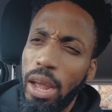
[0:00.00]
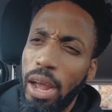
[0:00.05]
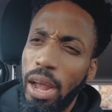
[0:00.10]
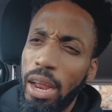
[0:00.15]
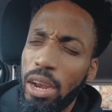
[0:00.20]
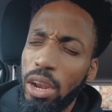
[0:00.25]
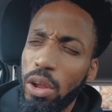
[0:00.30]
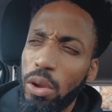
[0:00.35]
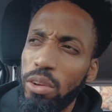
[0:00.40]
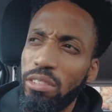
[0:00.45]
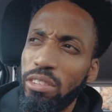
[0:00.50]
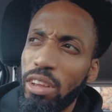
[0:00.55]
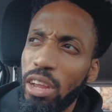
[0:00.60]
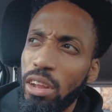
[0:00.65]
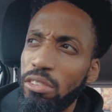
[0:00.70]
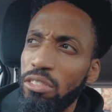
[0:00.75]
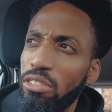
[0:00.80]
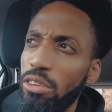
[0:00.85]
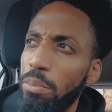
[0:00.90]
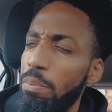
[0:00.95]
I know it
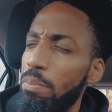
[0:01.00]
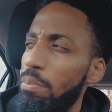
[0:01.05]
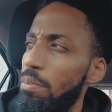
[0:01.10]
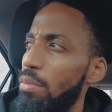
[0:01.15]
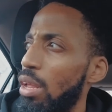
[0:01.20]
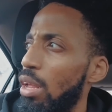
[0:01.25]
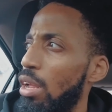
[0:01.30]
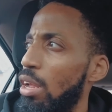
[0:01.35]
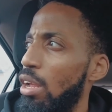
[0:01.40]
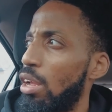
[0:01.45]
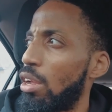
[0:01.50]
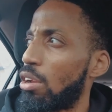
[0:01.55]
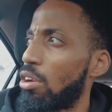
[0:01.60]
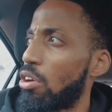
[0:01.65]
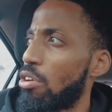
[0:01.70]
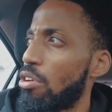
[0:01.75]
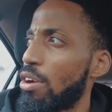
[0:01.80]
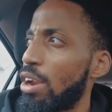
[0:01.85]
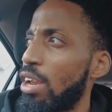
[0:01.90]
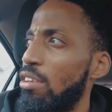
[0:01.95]
sounds
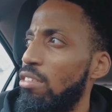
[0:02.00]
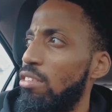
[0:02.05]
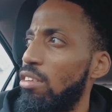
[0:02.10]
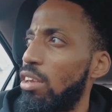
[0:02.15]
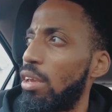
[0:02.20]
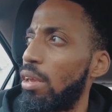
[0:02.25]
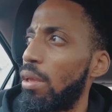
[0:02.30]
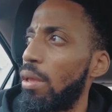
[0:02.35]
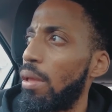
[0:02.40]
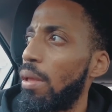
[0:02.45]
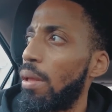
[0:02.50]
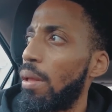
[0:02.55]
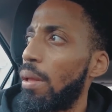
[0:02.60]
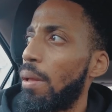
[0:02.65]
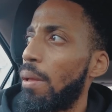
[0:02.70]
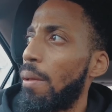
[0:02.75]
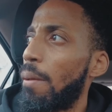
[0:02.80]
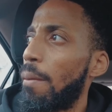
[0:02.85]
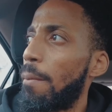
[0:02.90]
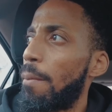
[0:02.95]
crazy,
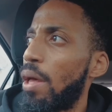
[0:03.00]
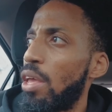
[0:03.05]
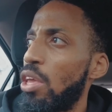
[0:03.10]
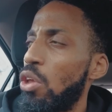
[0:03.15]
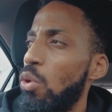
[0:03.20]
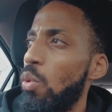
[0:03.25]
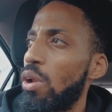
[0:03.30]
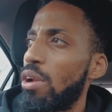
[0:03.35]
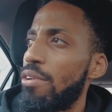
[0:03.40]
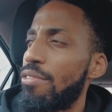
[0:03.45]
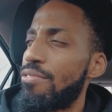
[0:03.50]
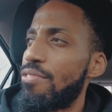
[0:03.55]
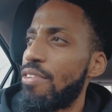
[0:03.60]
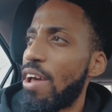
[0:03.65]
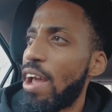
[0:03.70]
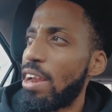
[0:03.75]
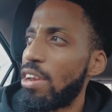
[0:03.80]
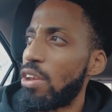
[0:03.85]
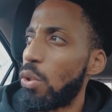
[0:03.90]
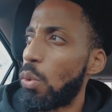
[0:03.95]
but you want to
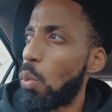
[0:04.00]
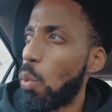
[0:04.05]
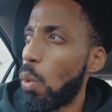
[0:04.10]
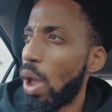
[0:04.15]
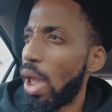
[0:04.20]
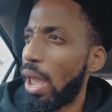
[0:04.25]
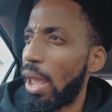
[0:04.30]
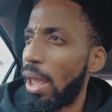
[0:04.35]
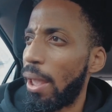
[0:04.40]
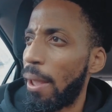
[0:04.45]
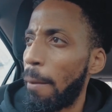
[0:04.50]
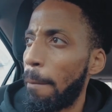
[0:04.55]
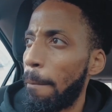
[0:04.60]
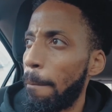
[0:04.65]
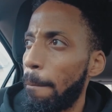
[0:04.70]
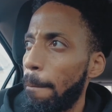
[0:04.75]
find a way